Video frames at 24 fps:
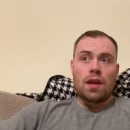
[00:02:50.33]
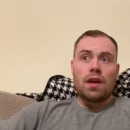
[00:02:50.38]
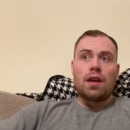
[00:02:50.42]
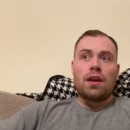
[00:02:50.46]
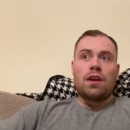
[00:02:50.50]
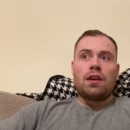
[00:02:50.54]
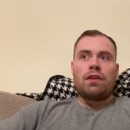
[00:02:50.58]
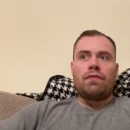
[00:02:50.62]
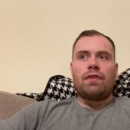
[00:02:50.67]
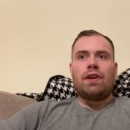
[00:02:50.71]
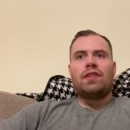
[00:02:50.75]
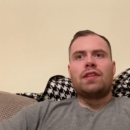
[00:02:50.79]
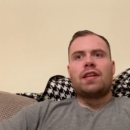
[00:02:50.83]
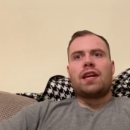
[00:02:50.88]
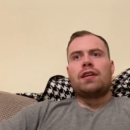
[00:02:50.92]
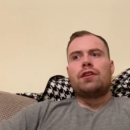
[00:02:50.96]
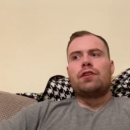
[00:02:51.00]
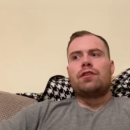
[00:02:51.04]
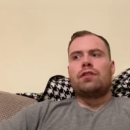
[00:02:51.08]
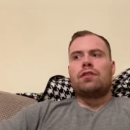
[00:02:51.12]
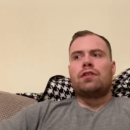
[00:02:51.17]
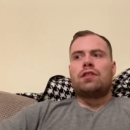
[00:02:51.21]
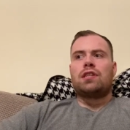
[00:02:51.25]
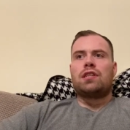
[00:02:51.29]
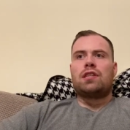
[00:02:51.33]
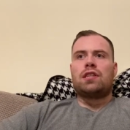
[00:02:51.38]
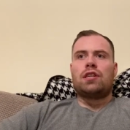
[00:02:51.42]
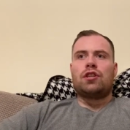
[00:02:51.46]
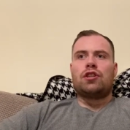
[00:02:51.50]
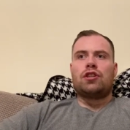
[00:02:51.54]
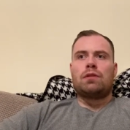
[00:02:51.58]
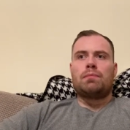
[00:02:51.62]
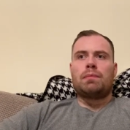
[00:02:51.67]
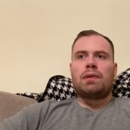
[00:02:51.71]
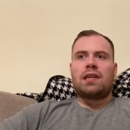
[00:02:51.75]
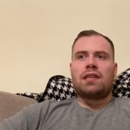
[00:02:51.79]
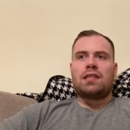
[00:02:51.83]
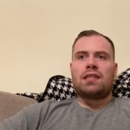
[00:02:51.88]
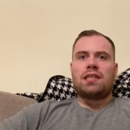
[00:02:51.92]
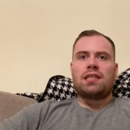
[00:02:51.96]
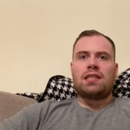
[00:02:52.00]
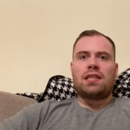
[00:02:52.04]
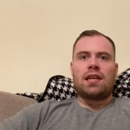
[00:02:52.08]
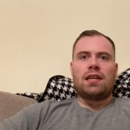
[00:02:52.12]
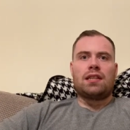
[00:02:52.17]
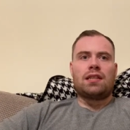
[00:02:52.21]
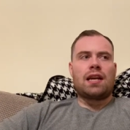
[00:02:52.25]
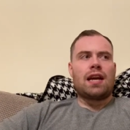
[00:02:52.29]
Defending Eddie Hearn's decision because he's
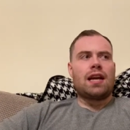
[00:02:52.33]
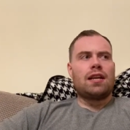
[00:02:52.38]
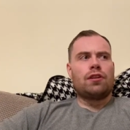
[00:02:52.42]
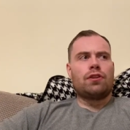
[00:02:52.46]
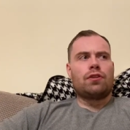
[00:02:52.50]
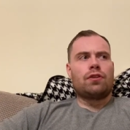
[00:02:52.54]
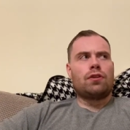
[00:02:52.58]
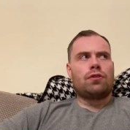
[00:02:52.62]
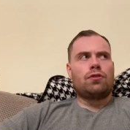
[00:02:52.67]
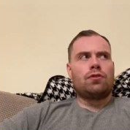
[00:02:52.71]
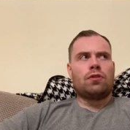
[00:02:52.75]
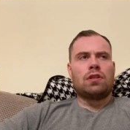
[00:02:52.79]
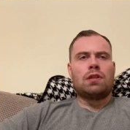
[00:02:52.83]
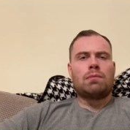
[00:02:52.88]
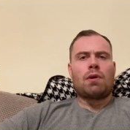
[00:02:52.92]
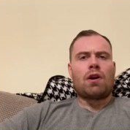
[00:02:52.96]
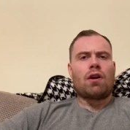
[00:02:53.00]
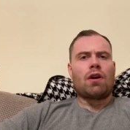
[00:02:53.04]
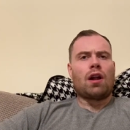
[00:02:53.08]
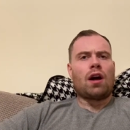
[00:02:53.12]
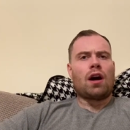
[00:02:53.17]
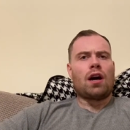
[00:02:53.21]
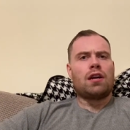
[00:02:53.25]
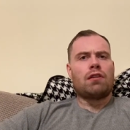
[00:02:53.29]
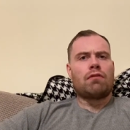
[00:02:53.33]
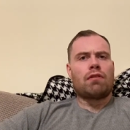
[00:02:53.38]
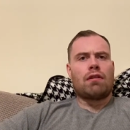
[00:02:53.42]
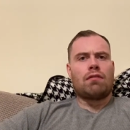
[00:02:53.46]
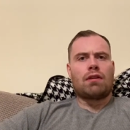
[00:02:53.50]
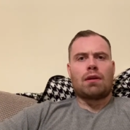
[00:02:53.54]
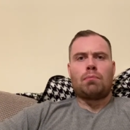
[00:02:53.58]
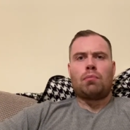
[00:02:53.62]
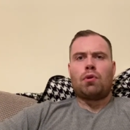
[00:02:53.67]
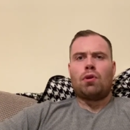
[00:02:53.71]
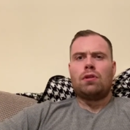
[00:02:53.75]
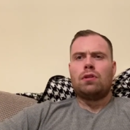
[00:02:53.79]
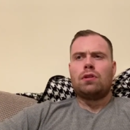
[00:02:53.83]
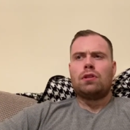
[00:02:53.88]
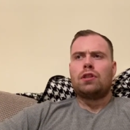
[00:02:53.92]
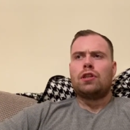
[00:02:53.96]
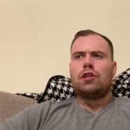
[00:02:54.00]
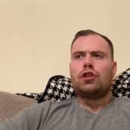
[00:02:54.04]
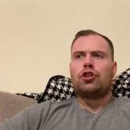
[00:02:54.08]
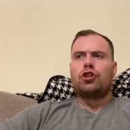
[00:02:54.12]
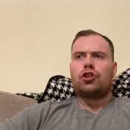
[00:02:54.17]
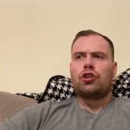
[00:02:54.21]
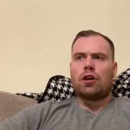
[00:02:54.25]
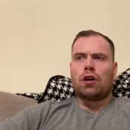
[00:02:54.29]
saying that Eddie Hearn took the moral high ground and pulled
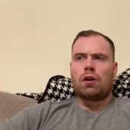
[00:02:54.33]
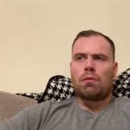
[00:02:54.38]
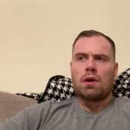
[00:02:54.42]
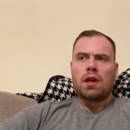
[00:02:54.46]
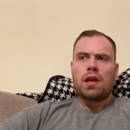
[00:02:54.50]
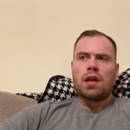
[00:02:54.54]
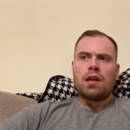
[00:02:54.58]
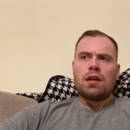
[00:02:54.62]
this show,